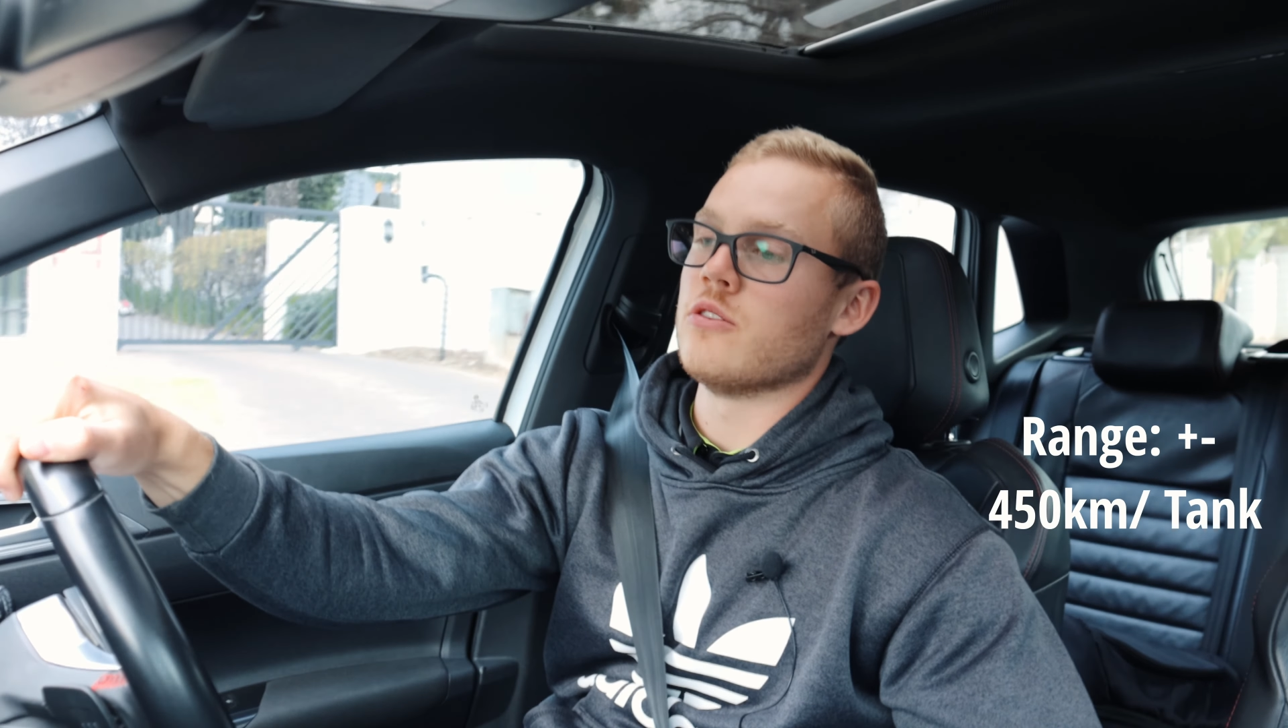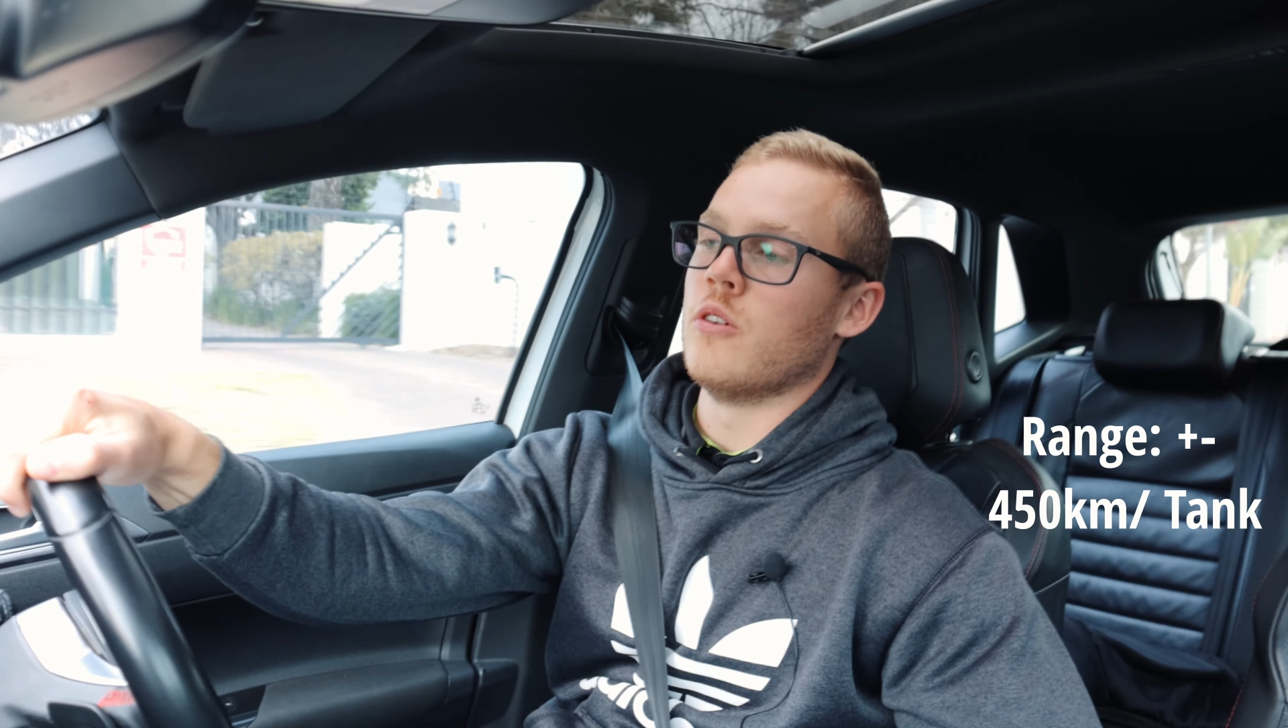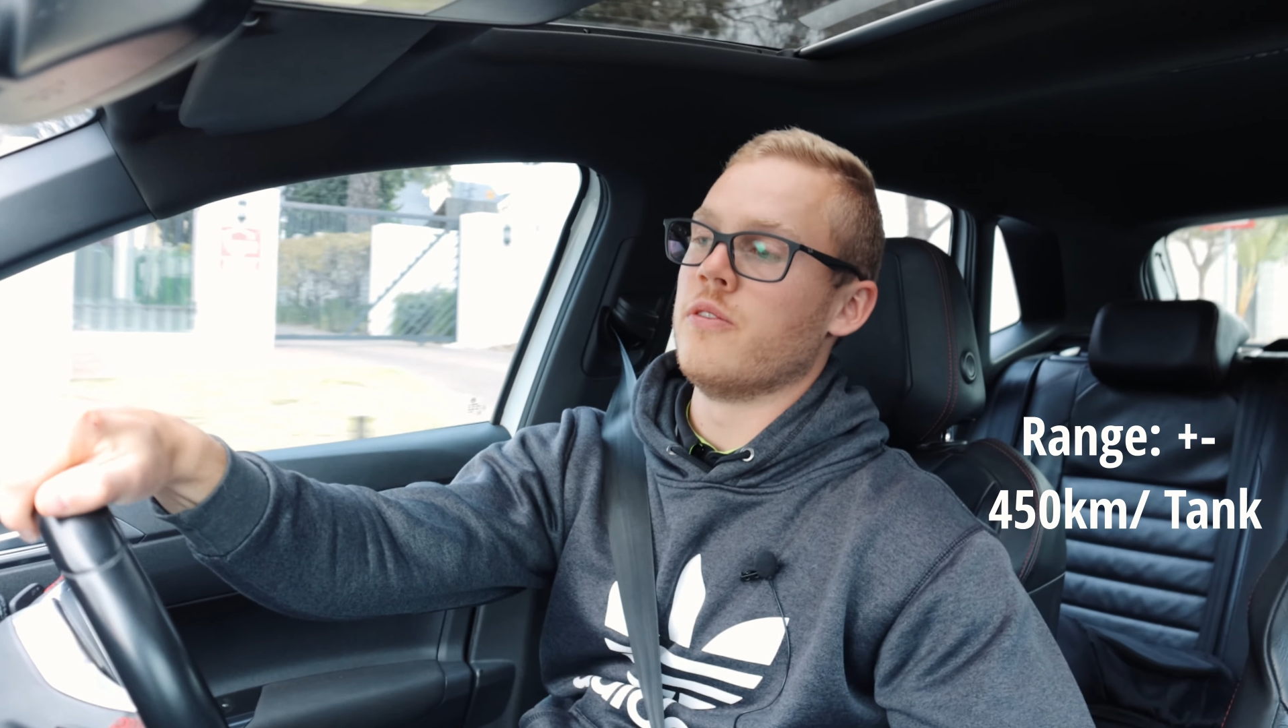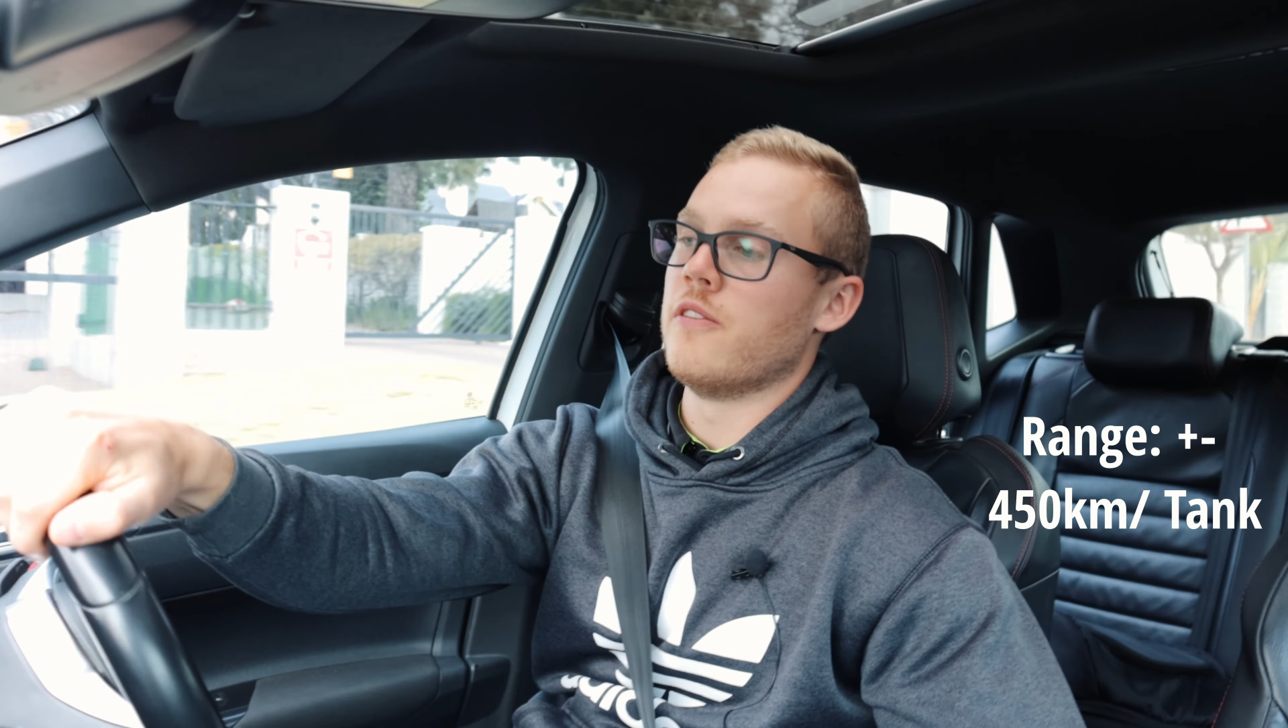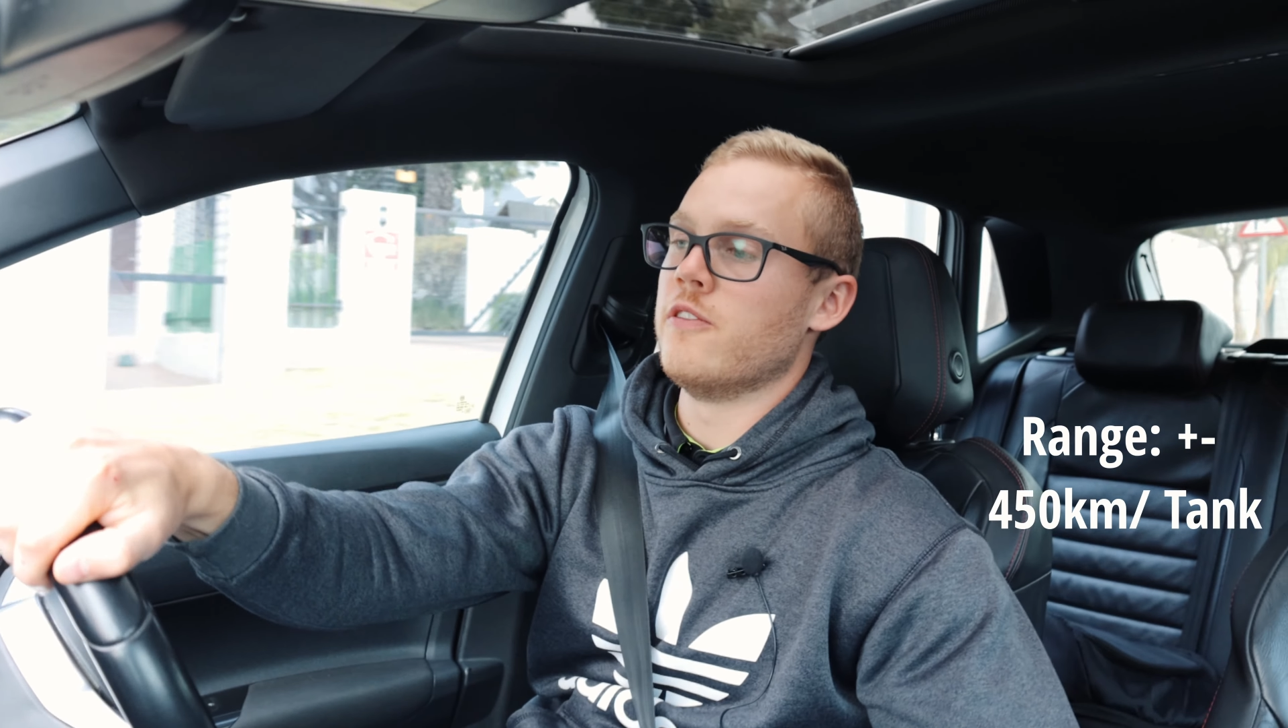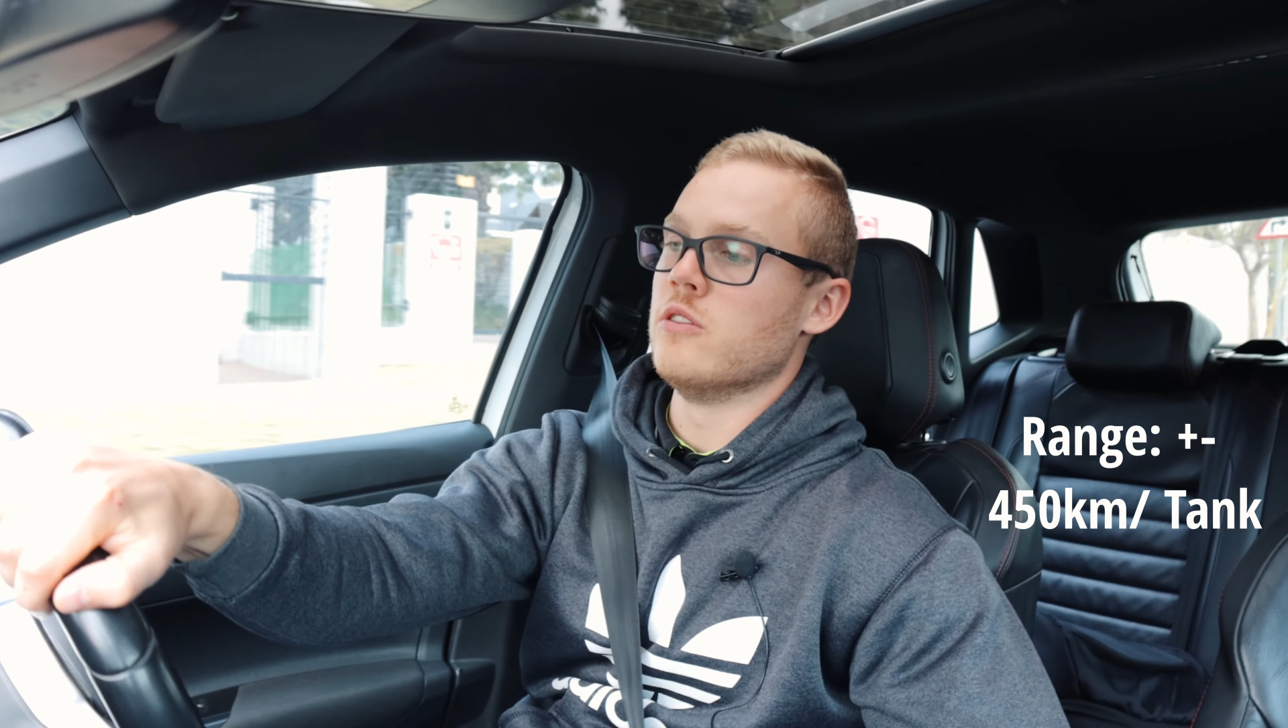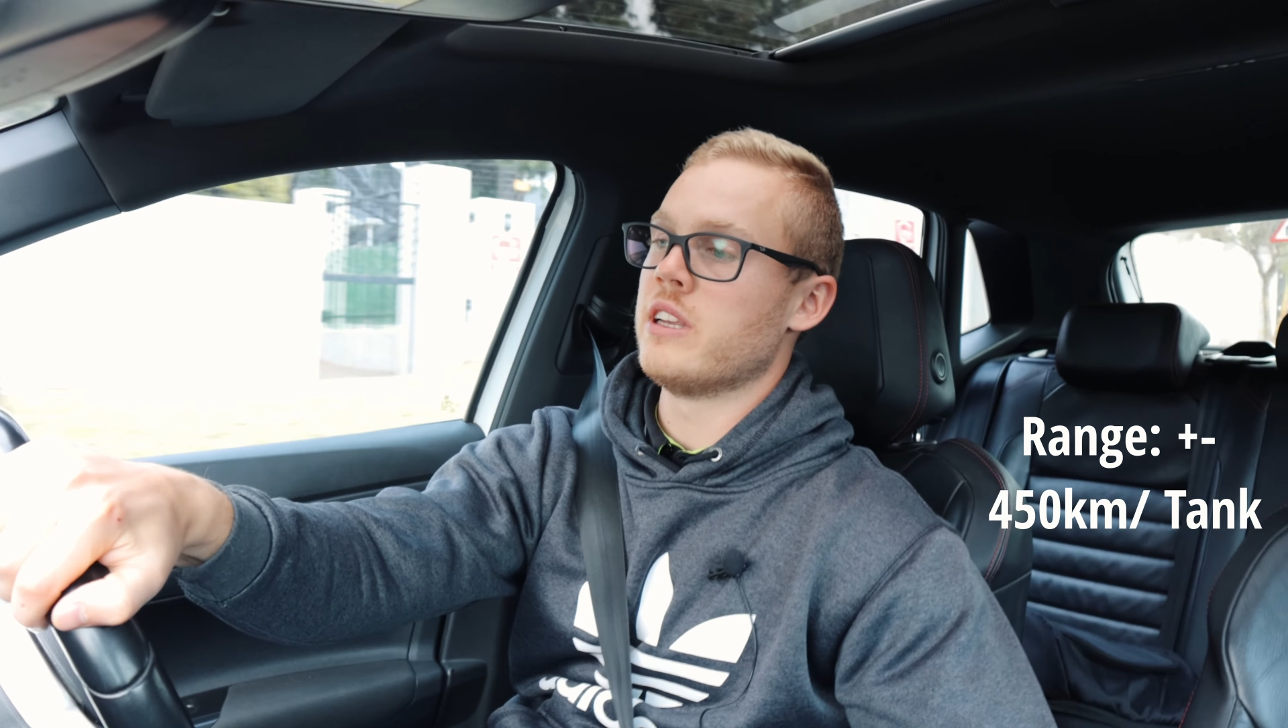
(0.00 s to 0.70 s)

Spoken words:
off a full